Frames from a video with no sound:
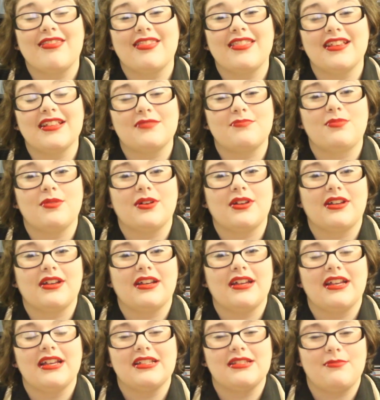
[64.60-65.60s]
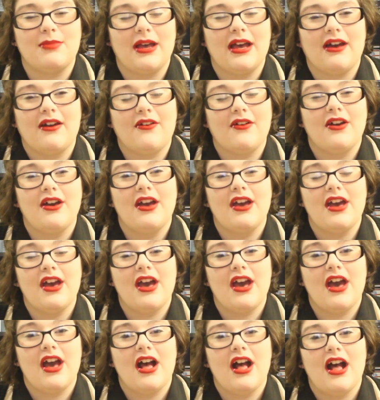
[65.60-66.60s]
this book is about
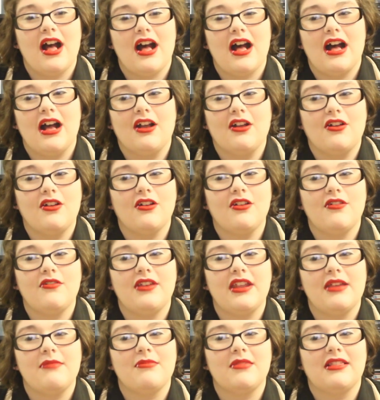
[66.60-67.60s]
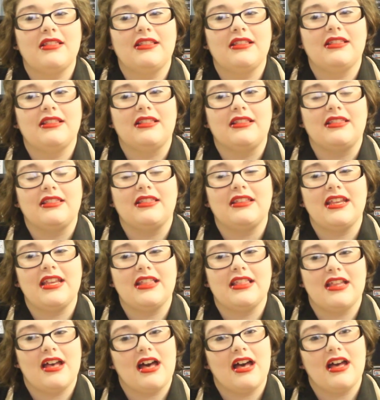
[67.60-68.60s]
a girl named
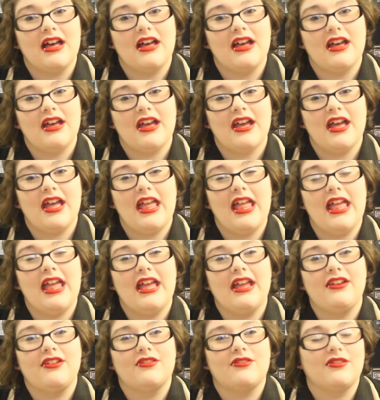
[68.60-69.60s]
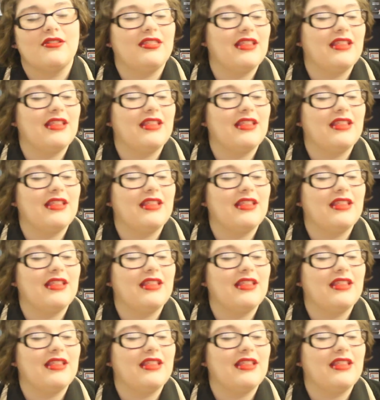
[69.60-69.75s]
Layla, I